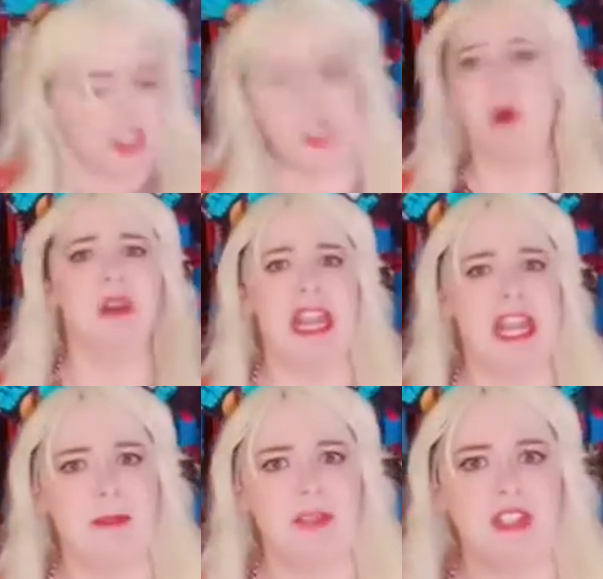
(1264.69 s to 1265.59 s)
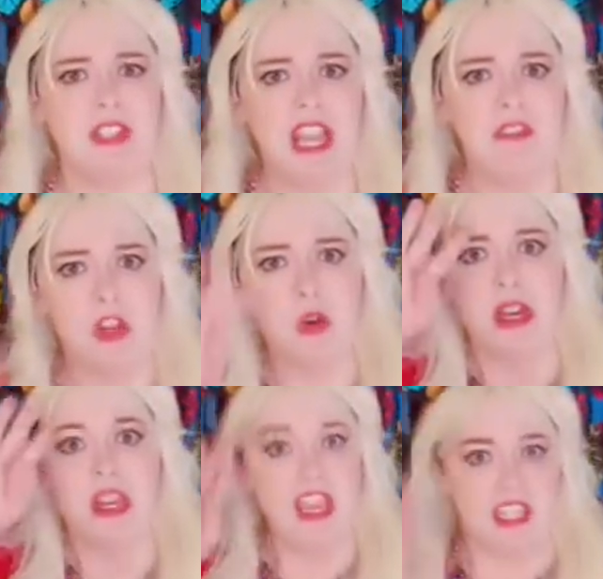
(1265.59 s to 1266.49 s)
Don't let him deceive you.
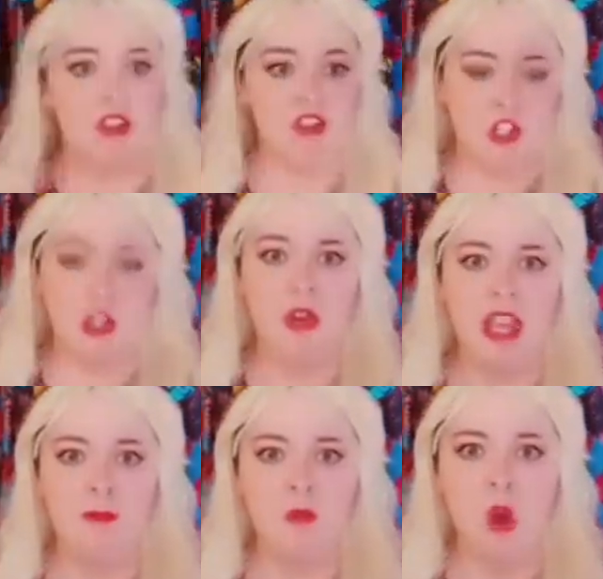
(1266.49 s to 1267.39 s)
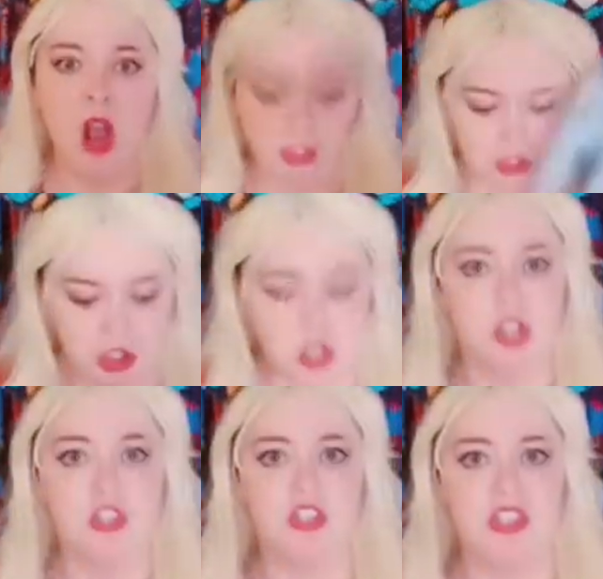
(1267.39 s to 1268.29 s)
Give it to him, watch,
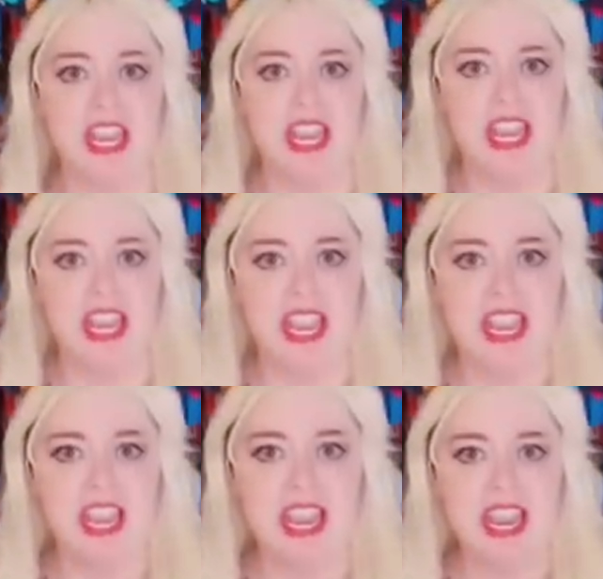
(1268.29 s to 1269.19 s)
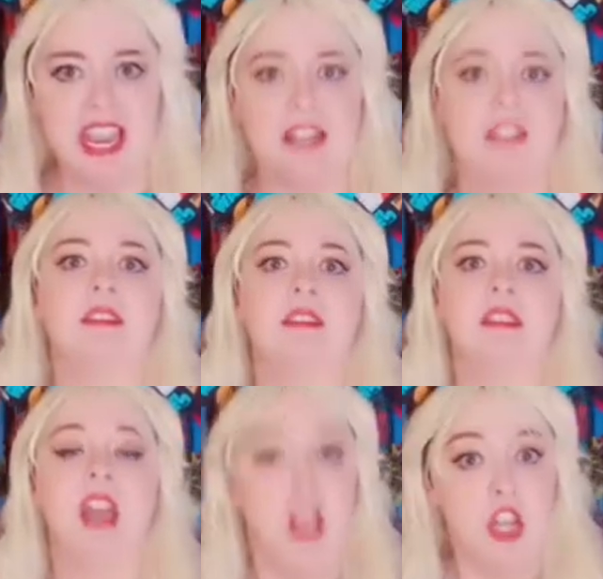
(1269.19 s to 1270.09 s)
you'll see.
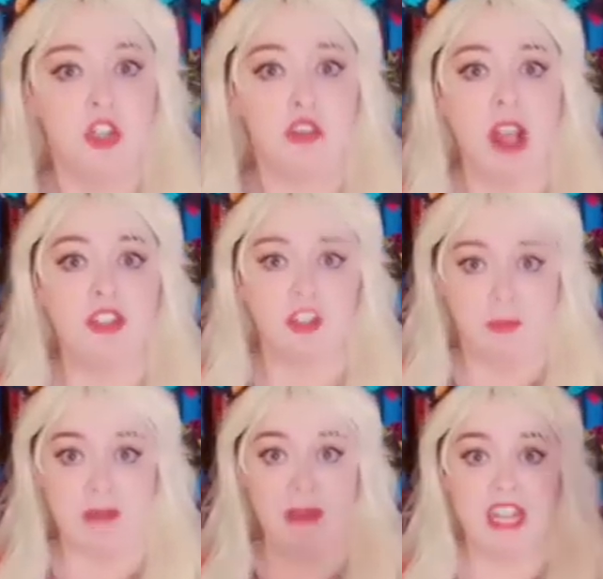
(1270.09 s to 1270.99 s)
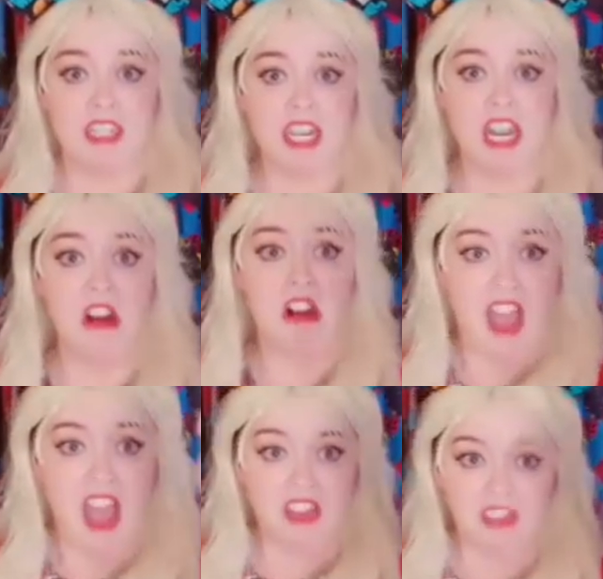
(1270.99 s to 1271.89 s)
Trust me, my dear,
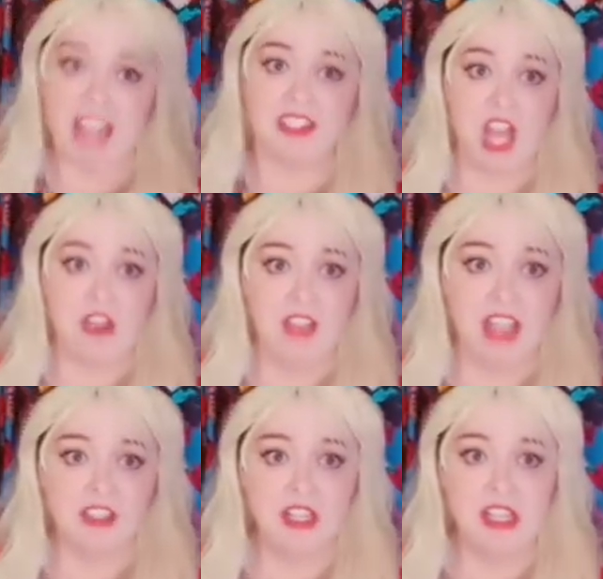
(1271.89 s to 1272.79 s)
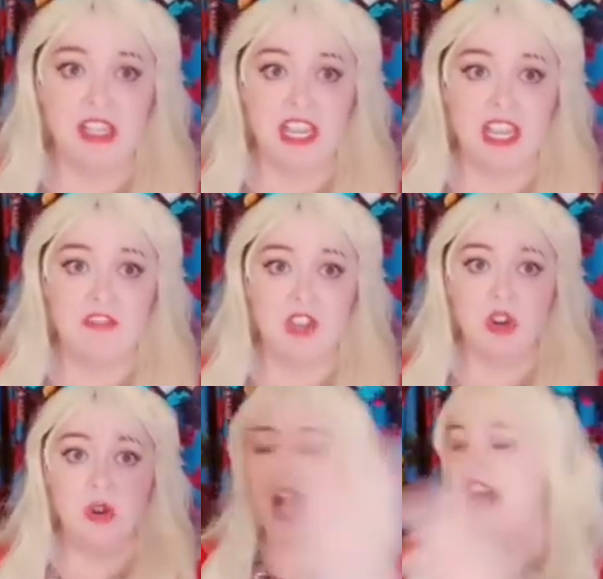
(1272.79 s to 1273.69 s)
that's how fast he'll leave
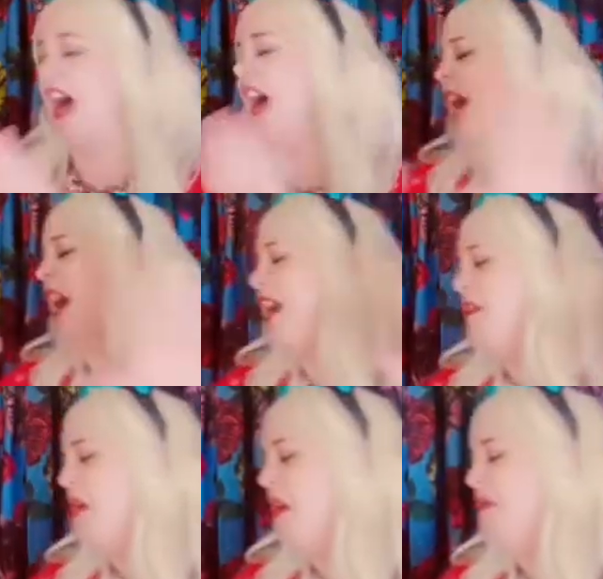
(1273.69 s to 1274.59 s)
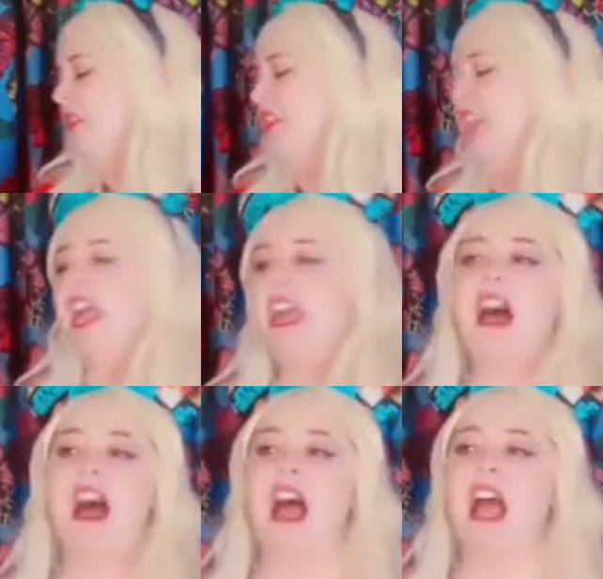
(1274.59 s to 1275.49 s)
you. I won't say
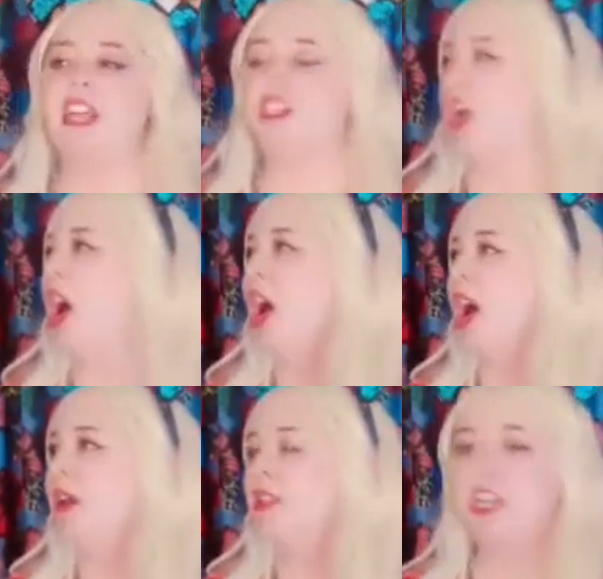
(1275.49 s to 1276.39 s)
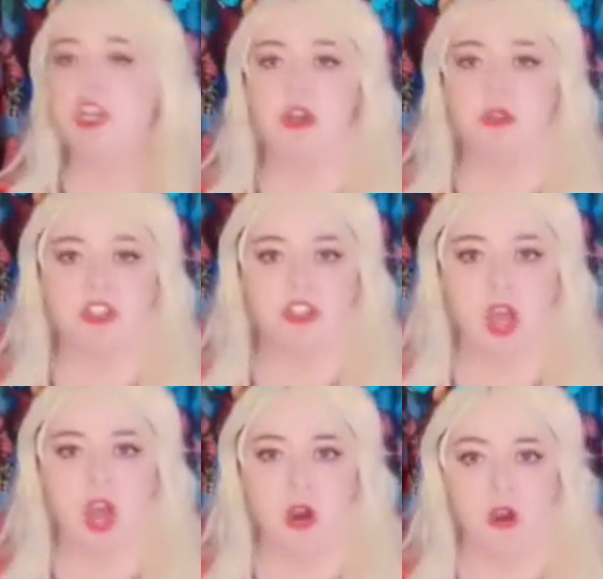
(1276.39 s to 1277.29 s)
I told you
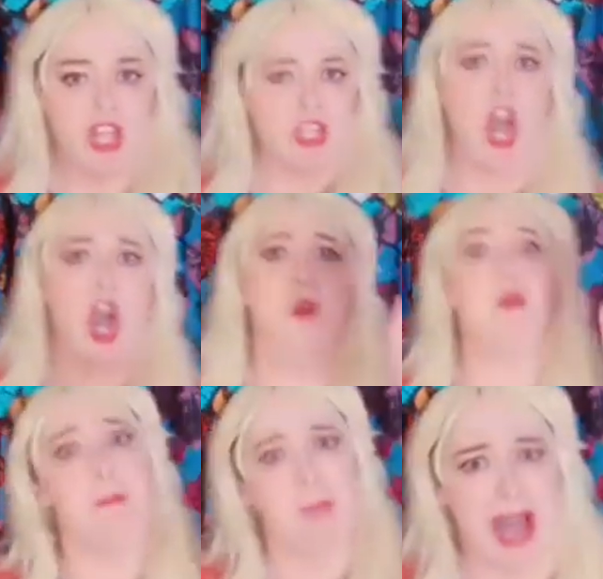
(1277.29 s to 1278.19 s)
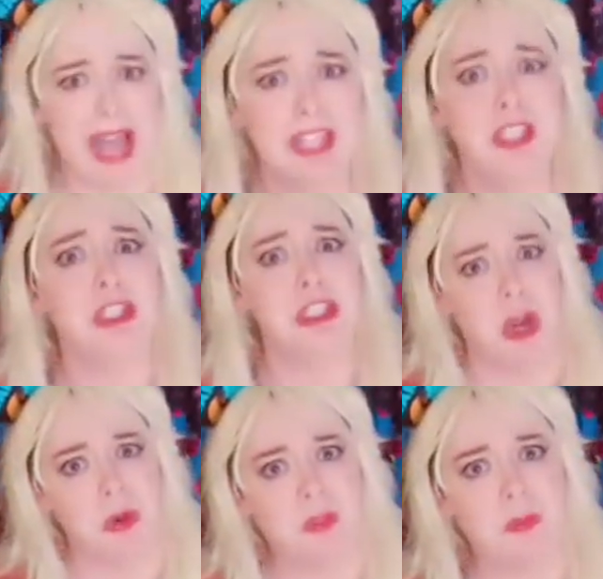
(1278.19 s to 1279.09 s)
so. No, Rapunzel!
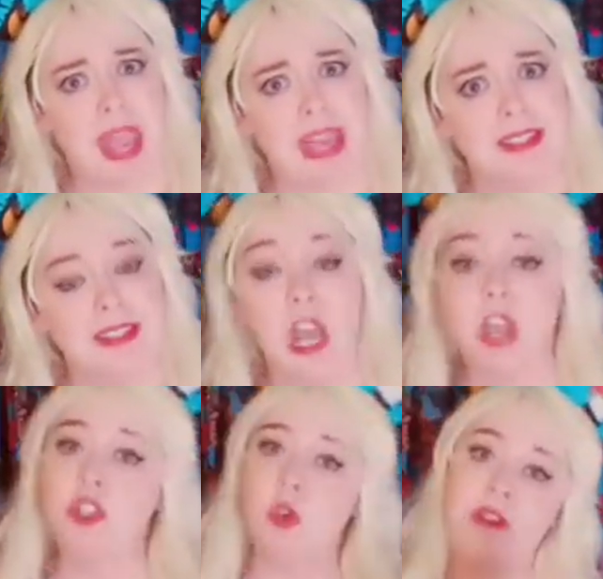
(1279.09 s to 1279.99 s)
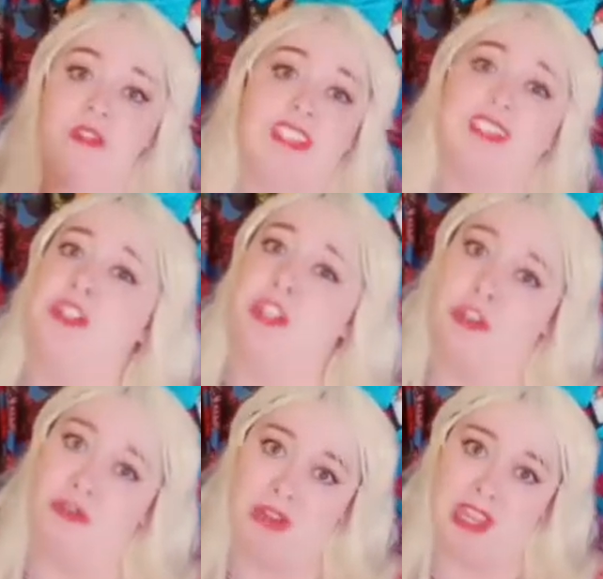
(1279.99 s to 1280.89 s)
knows best. So if he's such a
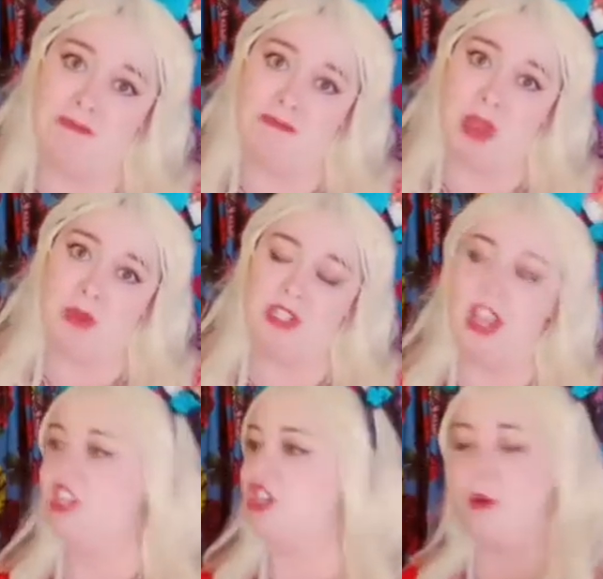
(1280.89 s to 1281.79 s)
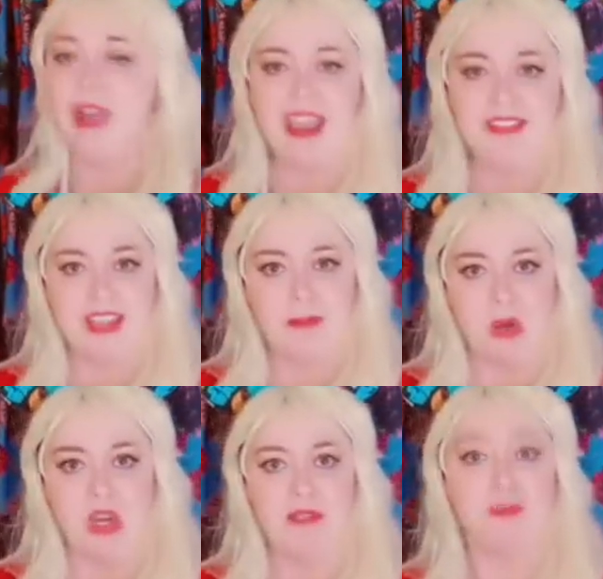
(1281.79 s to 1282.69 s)
dreamboat, go ahead then
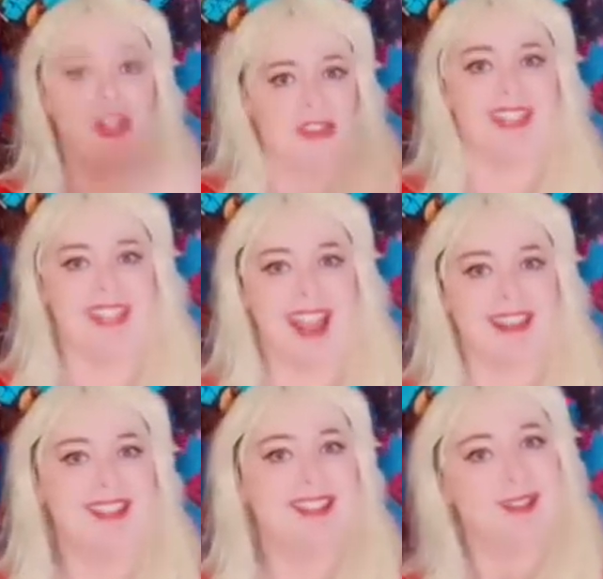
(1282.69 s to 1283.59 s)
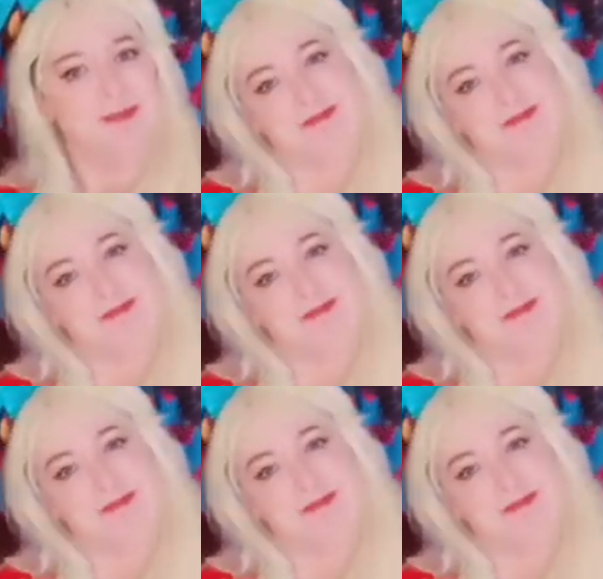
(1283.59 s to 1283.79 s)
put him to the test.